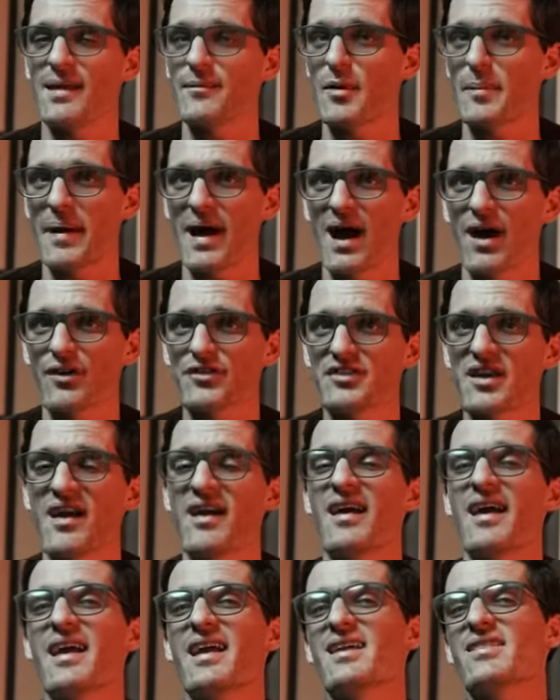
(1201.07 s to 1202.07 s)
came about
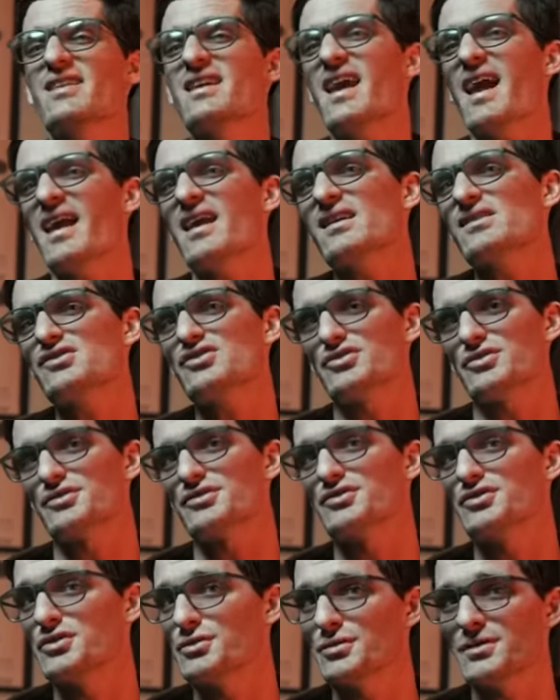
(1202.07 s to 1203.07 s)
and the answer
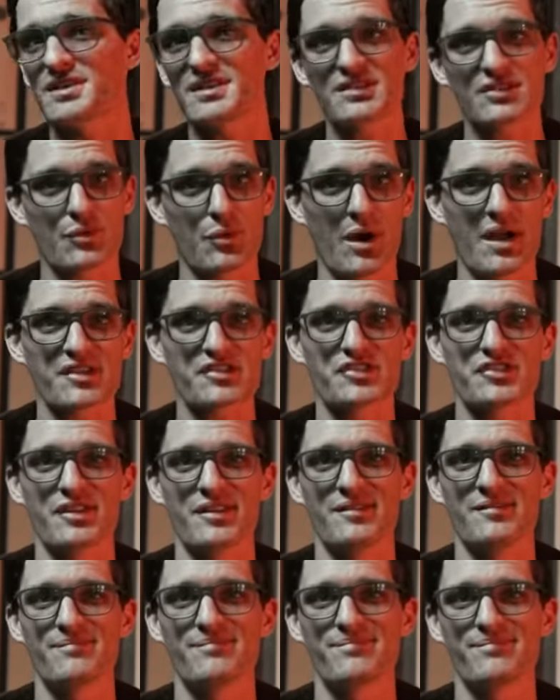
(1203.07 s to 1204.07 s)
to this
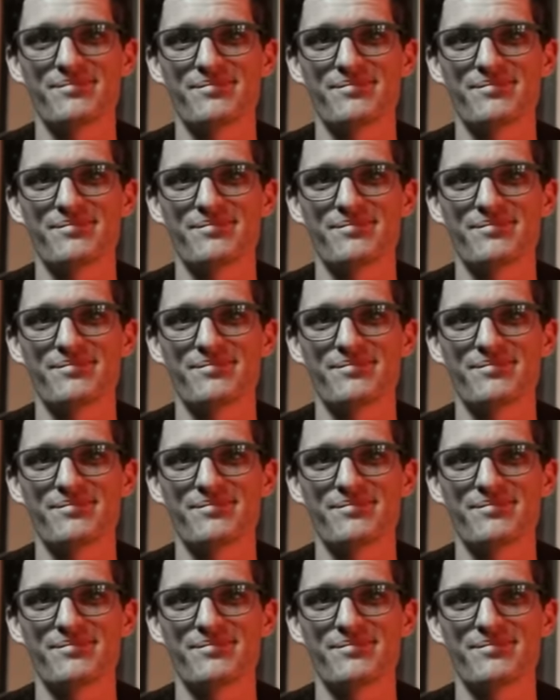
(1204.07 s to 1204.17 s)
question.